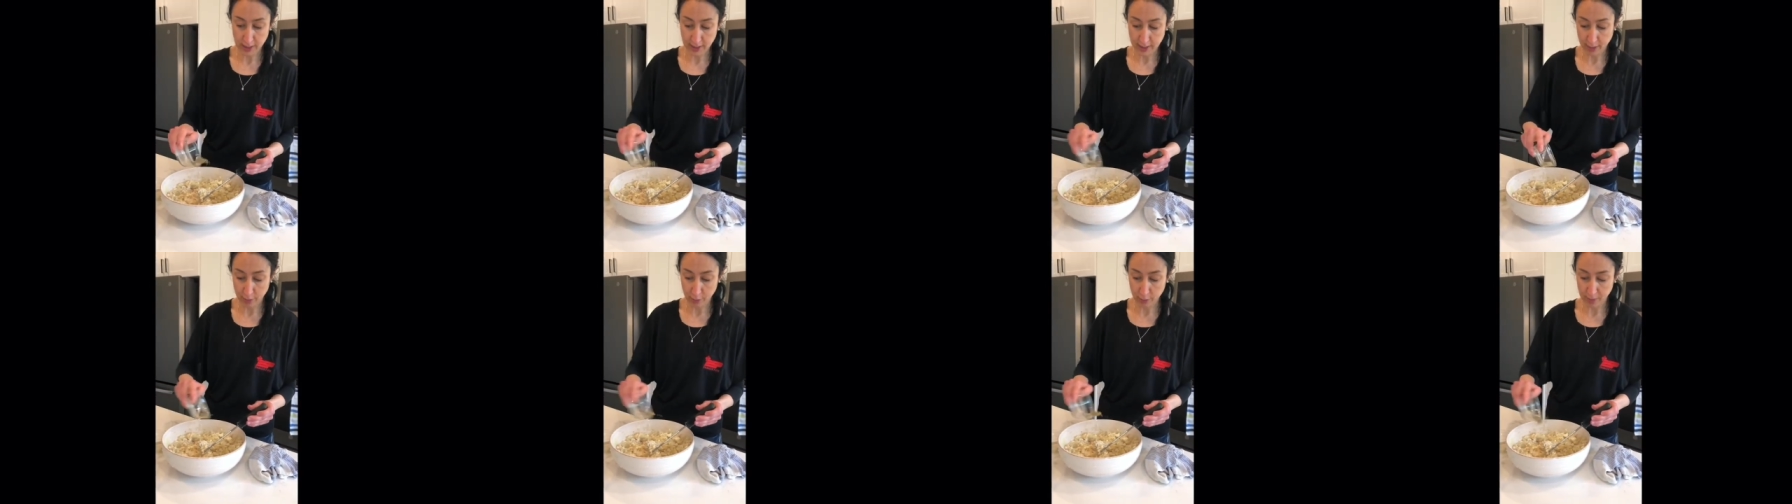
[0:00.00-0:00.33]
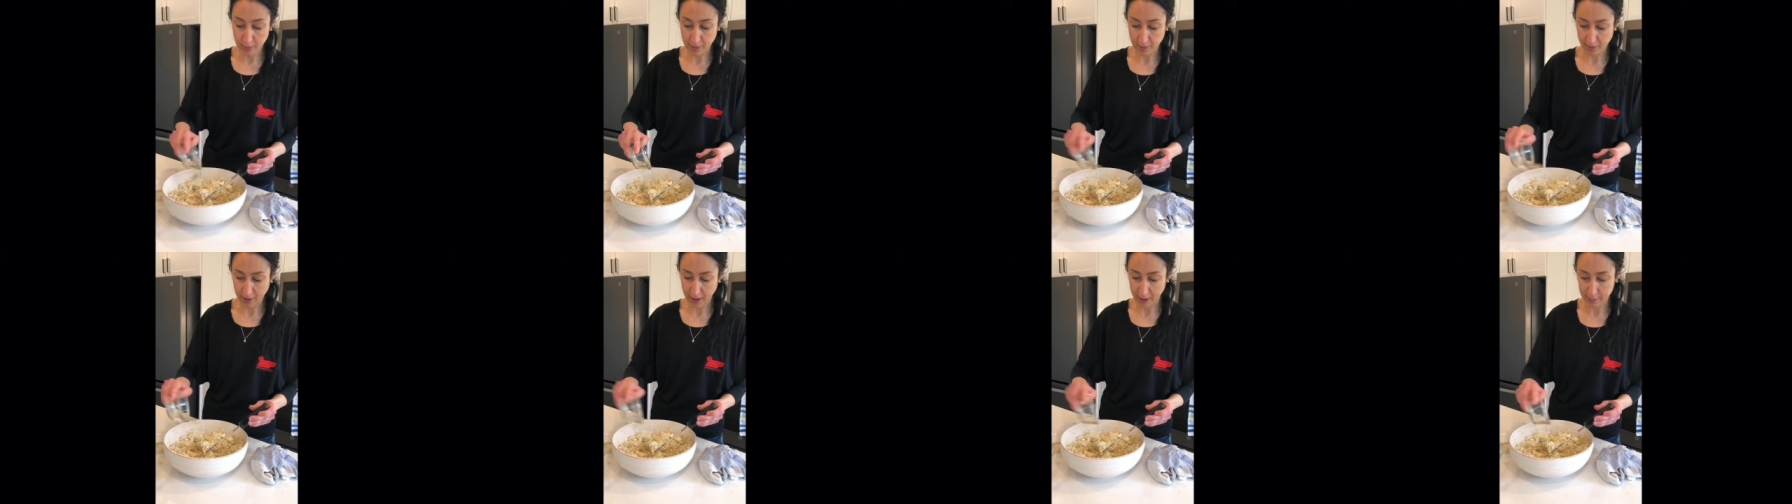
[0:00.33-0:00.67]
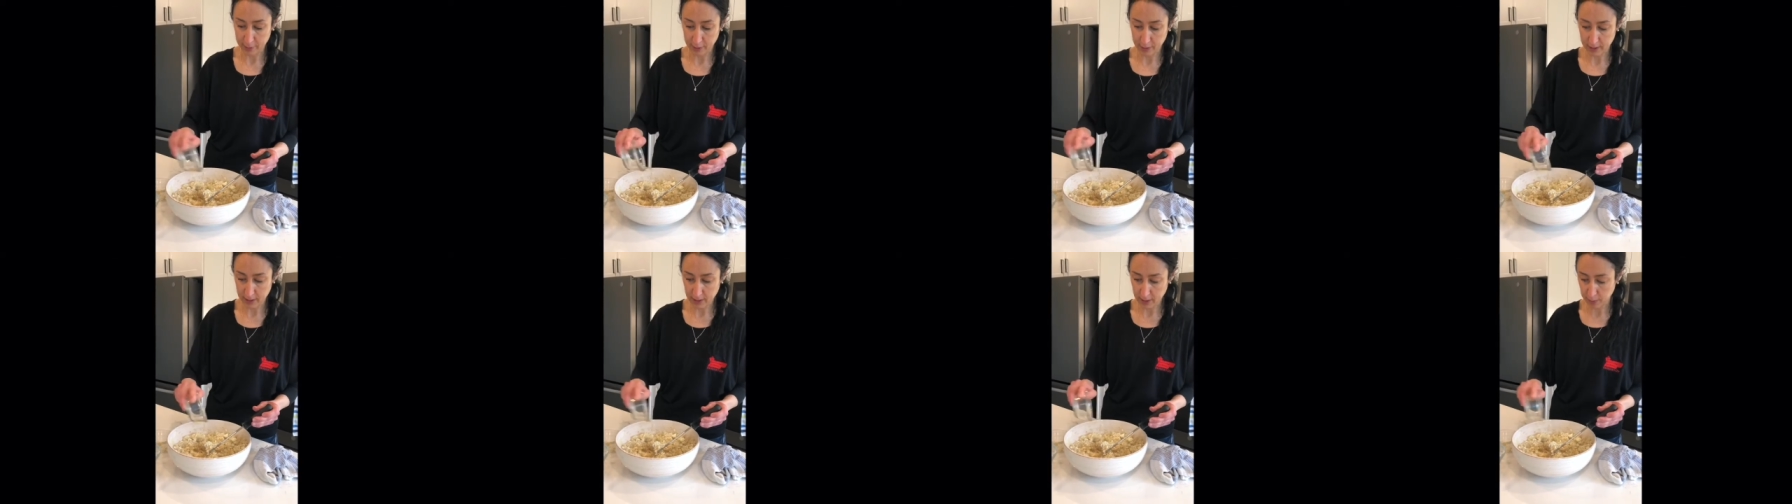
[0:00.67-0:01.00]
that would be
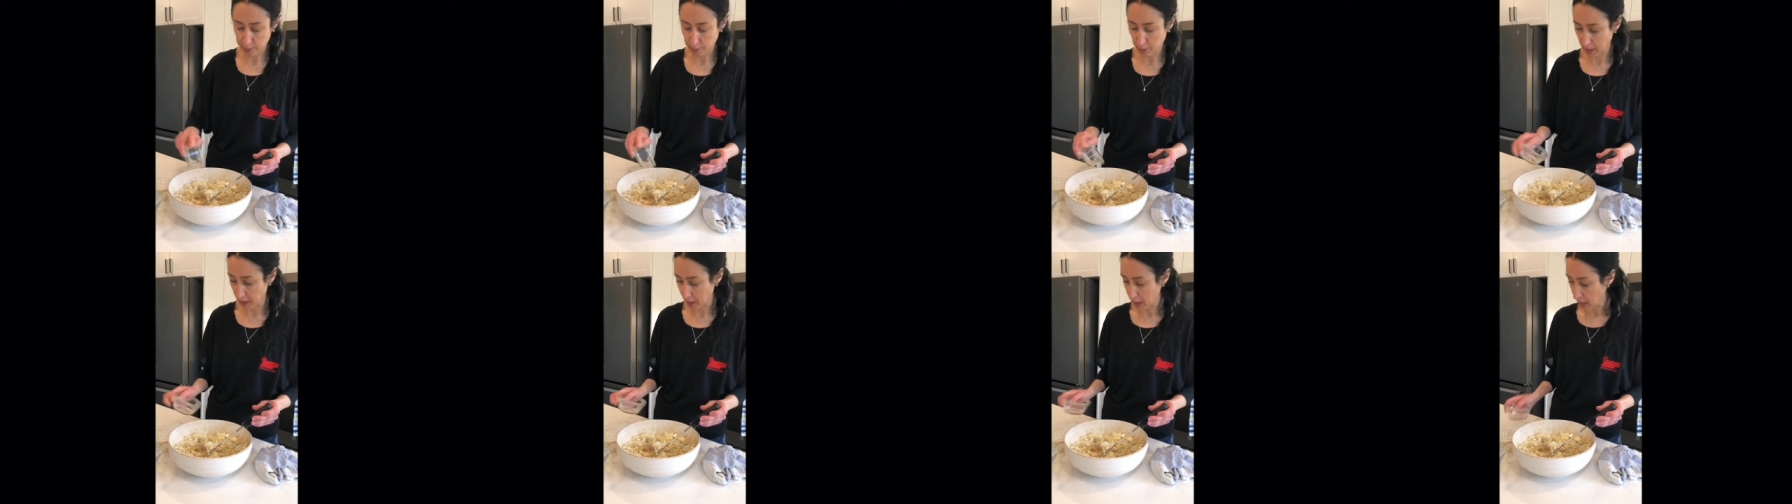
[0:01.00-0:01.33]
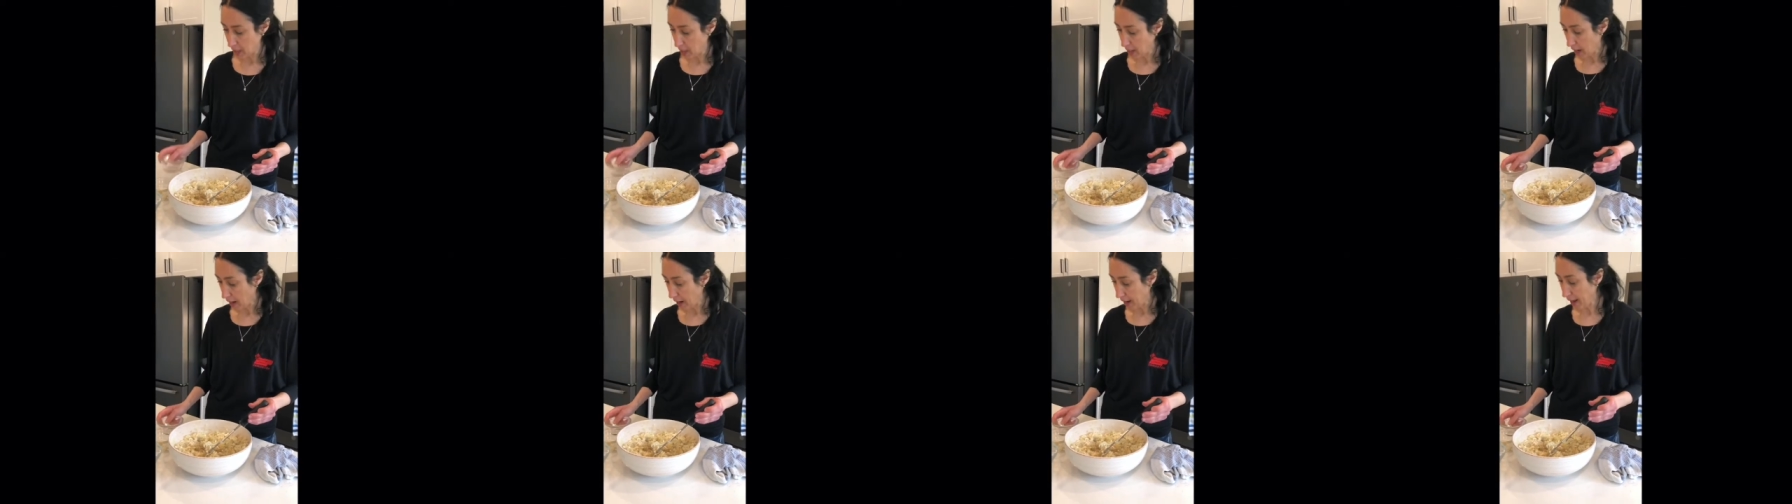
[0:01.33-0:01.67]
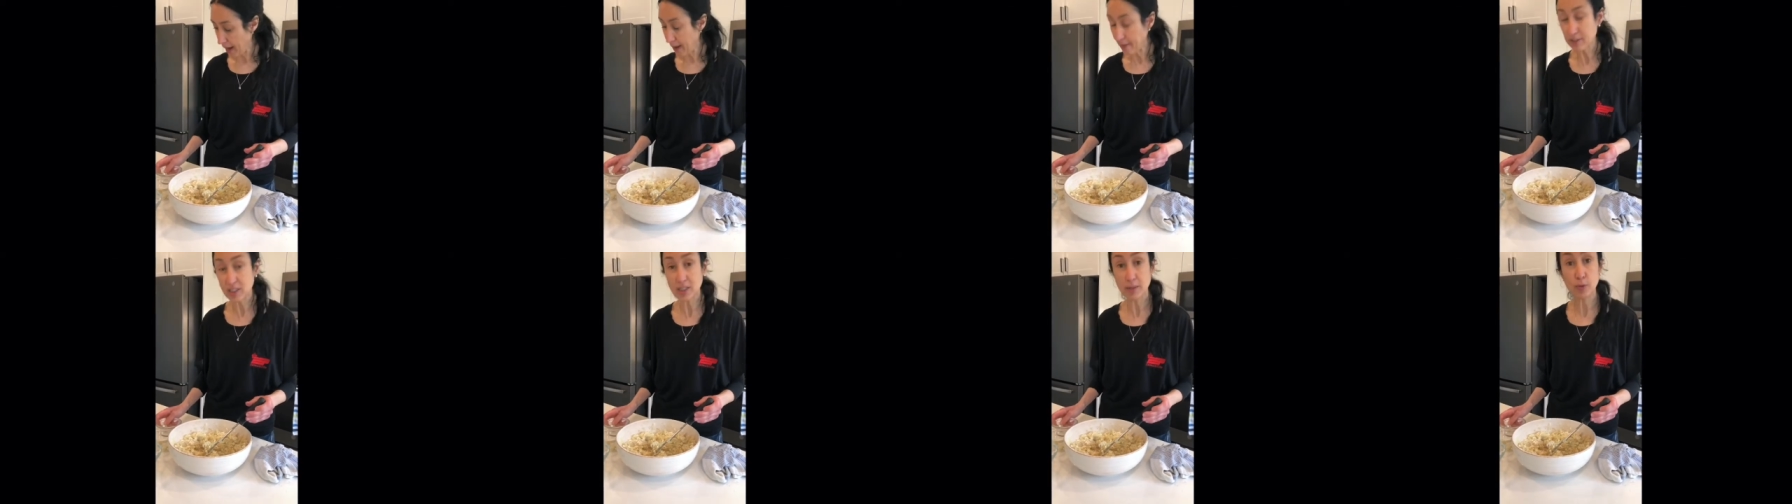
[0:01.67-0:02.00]
fabulous, but I
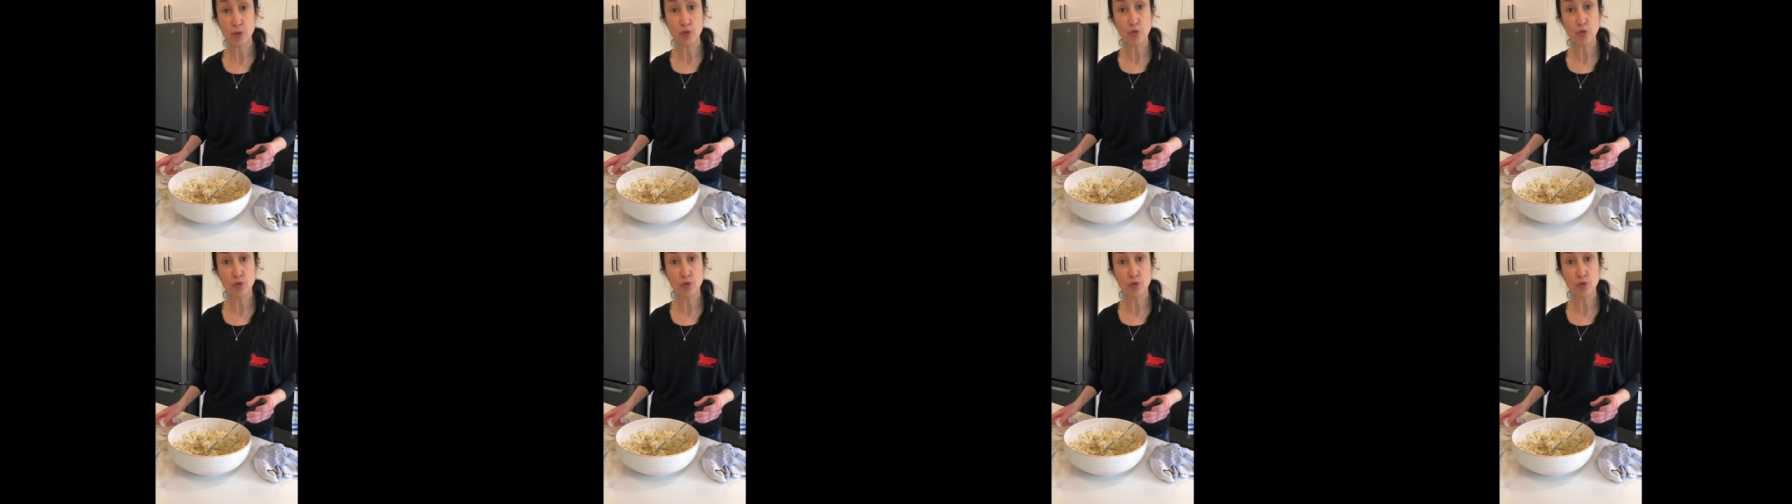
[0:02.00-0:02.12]
have some